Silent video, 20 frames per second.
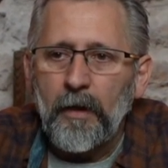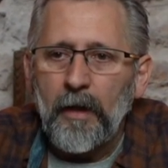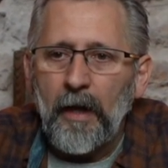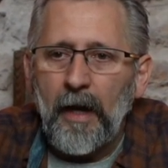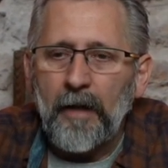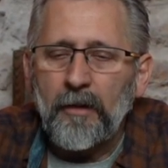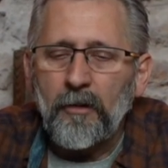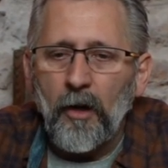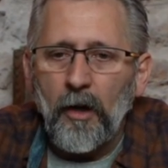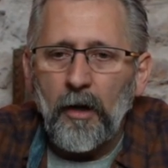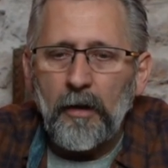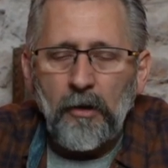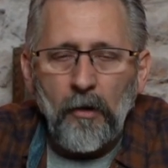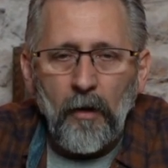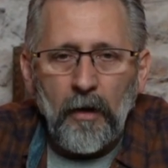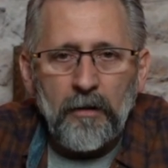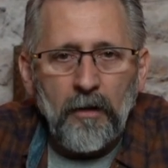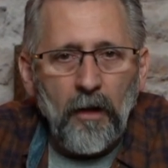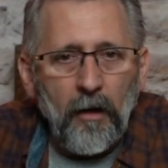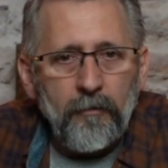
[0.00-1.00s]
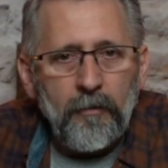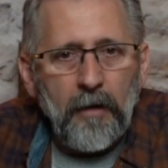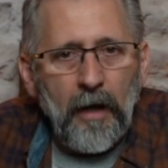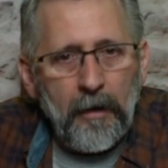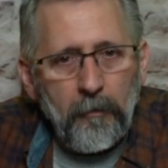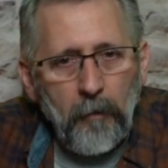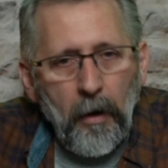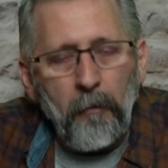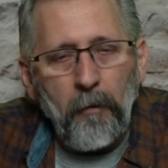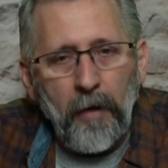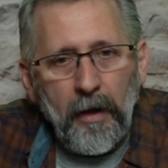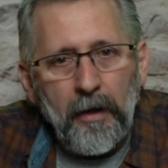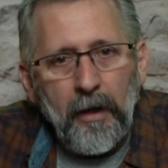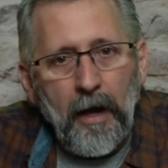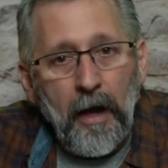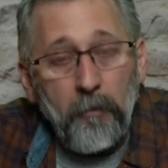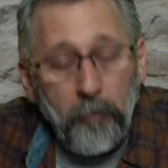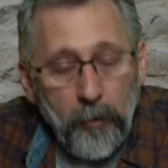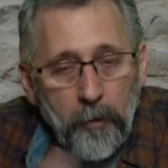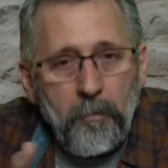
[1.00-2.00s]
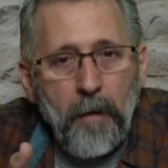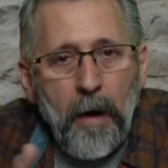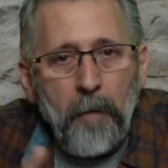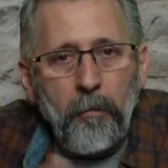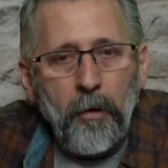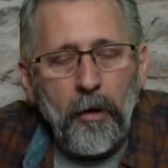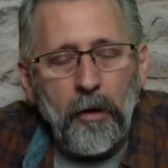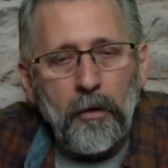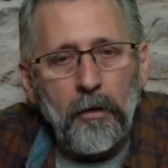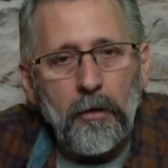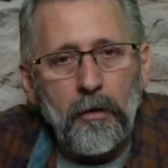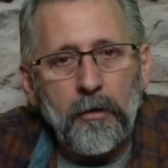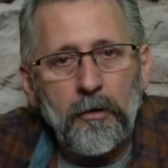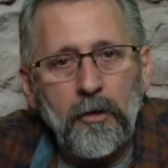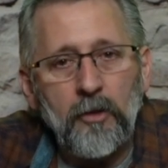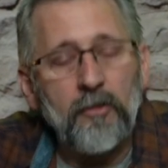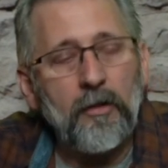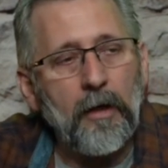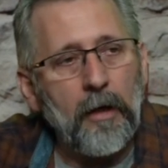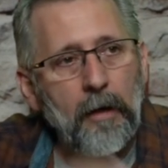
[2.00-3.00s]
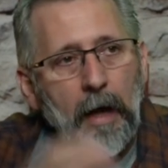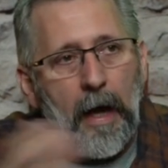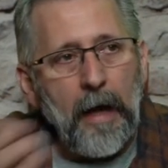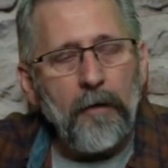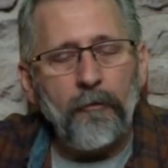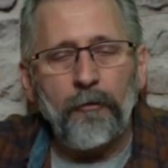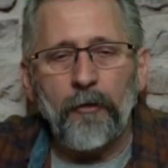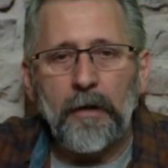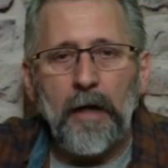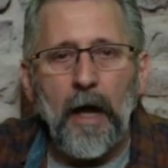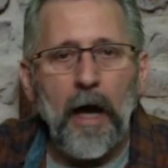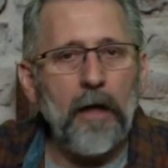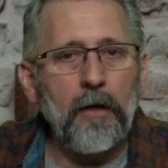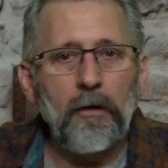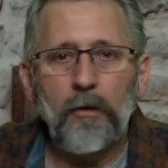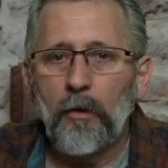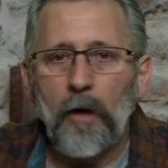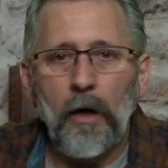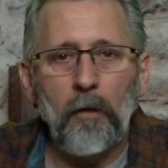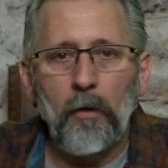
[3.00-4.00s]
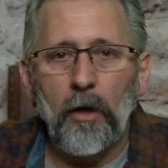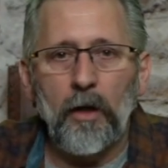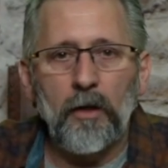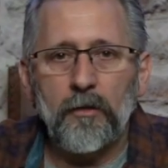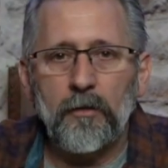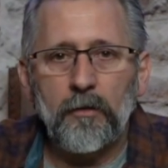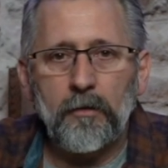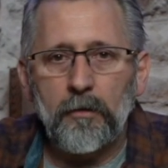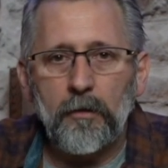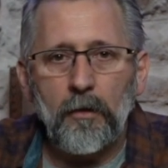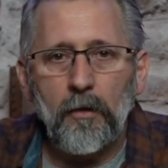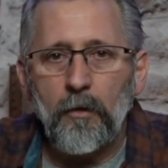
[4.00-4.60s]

I thought, I remembered, because I'd forgotten who I was.